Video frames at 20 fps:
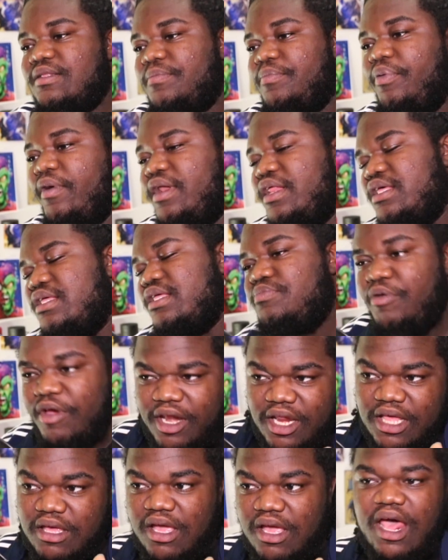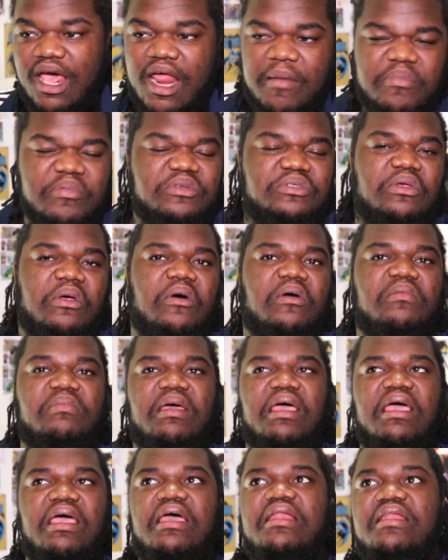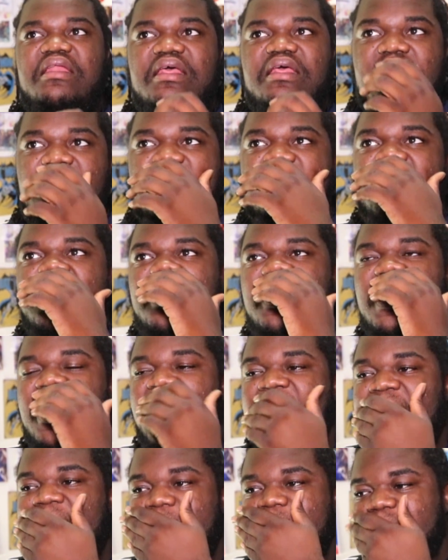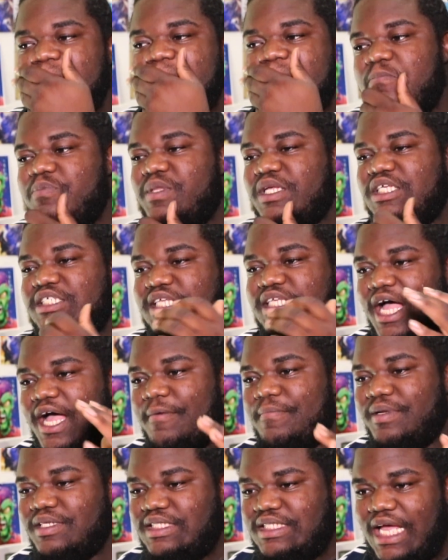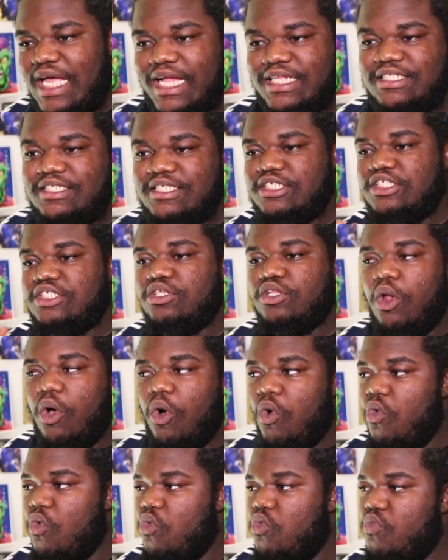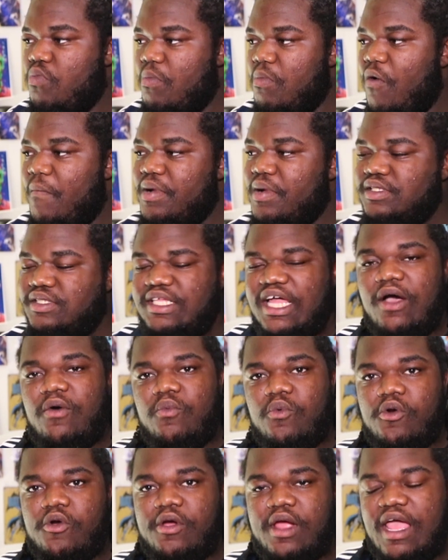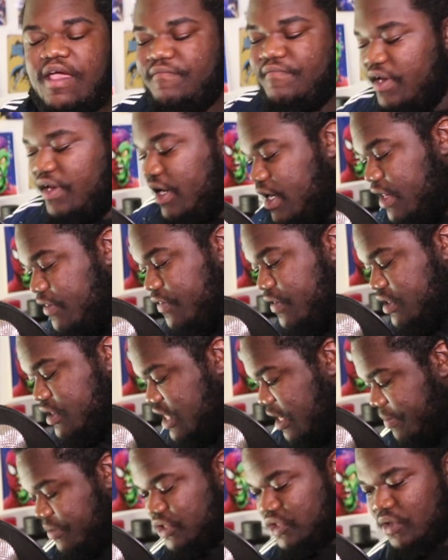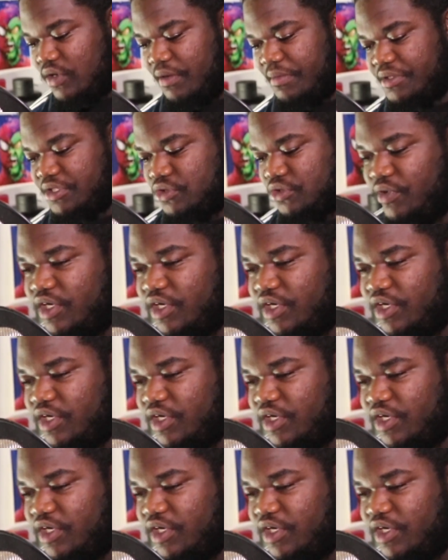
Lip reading: pretty good episode, man. Like, besides the slow moments that were evident in this episode, let me just